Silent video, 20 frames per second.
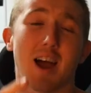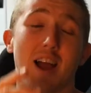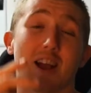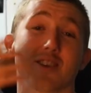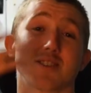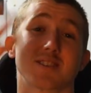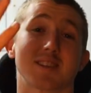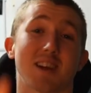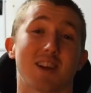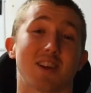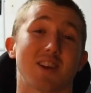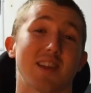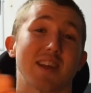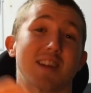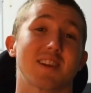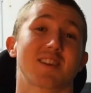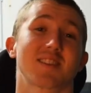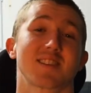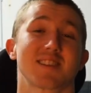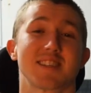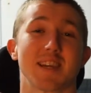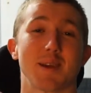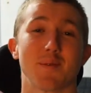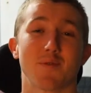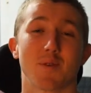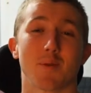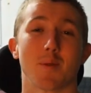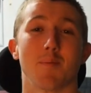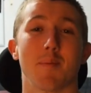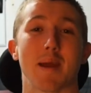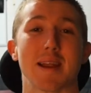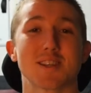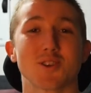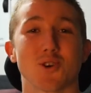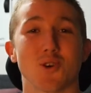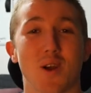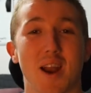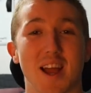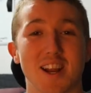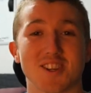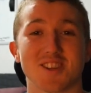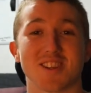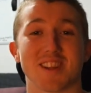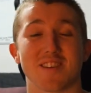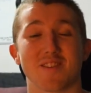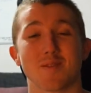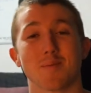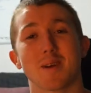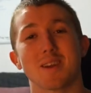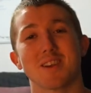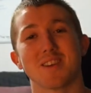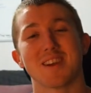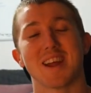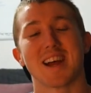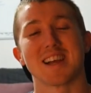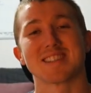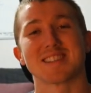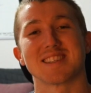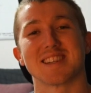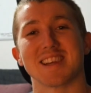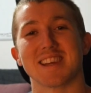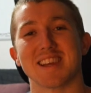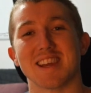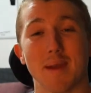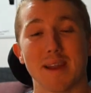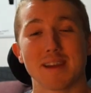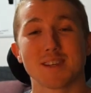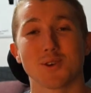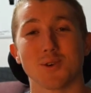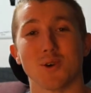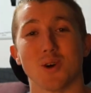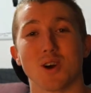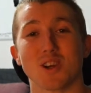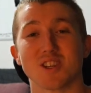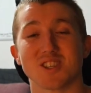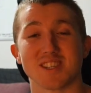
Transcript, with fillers: I got, got that tip from the mentor actually, from my Udacity mentor.